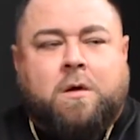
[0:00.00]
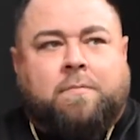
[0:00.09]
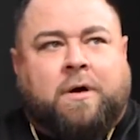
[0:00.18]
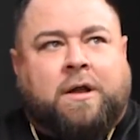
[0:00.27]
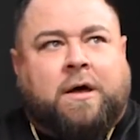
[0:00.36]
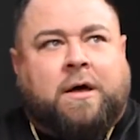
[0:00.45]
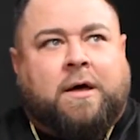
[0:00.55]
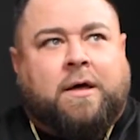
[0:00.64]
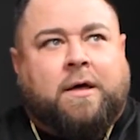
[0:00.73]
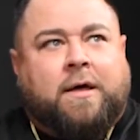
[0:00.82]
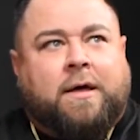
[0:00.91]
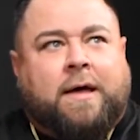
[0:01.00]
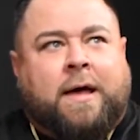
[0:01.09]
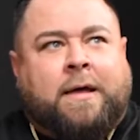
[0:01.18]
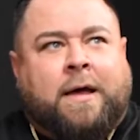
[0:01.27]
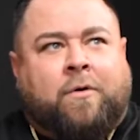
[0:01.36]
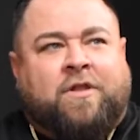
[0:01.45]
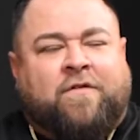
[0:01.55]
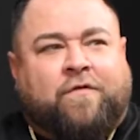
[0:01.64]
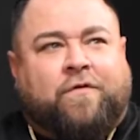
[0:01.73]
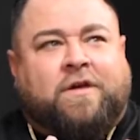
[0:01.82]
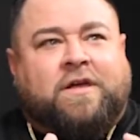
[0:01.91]
But I'll never
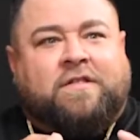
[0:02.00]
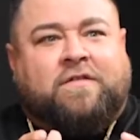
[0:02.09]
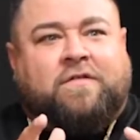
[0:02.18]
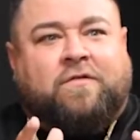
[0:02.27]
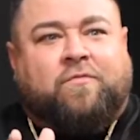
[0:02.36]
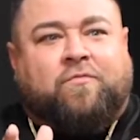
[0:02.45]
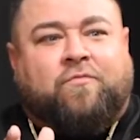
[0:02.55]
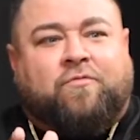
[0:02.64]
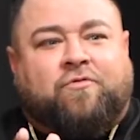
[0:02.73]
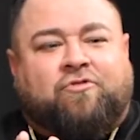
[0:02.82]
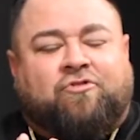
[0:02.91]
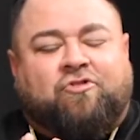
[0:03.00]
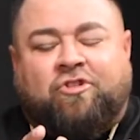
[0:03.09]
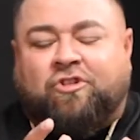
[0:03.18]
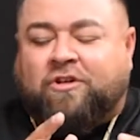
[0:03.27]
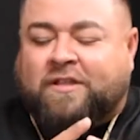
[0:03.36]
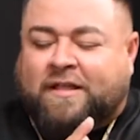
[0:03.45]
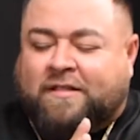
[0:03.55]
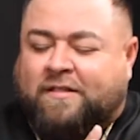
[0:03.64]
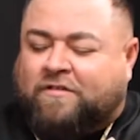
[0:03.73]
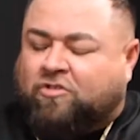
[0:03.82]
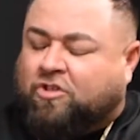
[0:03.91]
forget this. She looked
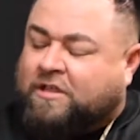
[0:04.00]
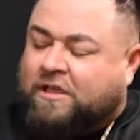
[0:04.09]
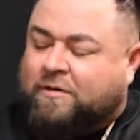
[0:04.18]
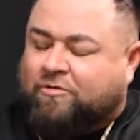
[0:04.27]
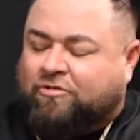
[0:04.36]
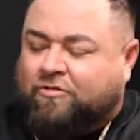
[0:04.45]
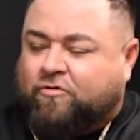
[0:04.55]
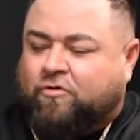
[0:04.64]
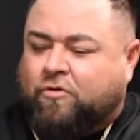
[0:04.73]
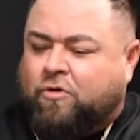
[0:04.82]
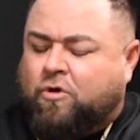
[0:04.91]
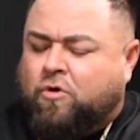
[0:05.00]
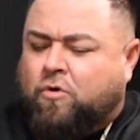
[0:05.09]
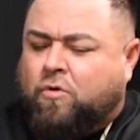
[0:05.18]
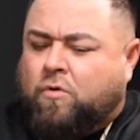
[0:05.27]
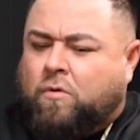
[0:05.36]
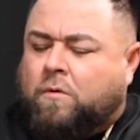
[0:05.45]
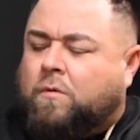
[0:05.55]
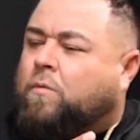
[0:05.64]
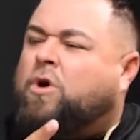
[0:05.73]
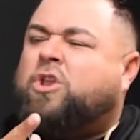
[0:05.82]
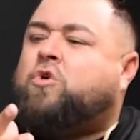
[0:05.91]
at him and she goes,
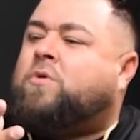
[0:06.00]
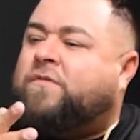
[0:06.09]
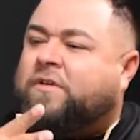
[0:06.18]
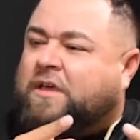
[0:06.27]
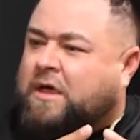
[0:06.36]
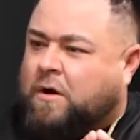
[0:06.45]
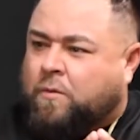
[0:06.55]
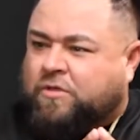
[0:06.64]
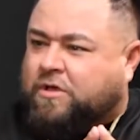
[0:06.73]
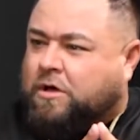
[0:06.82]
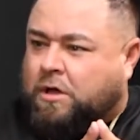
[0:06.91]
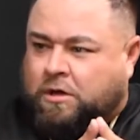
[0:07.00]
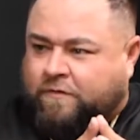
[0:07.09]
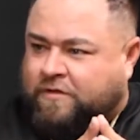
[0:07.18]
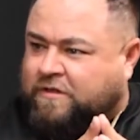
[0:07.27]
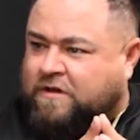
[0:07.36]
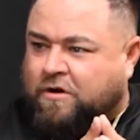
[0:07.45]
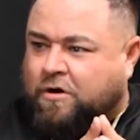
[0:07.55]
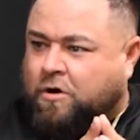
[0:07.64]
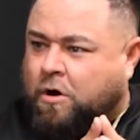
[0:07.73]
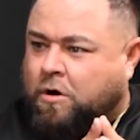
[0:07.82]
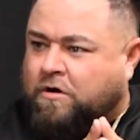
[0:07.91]
"What do you even care what the color of the interior
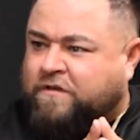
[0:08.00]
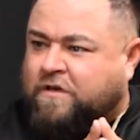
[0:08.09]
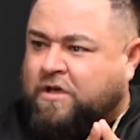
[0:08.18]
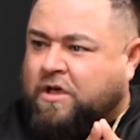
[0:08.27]
car is?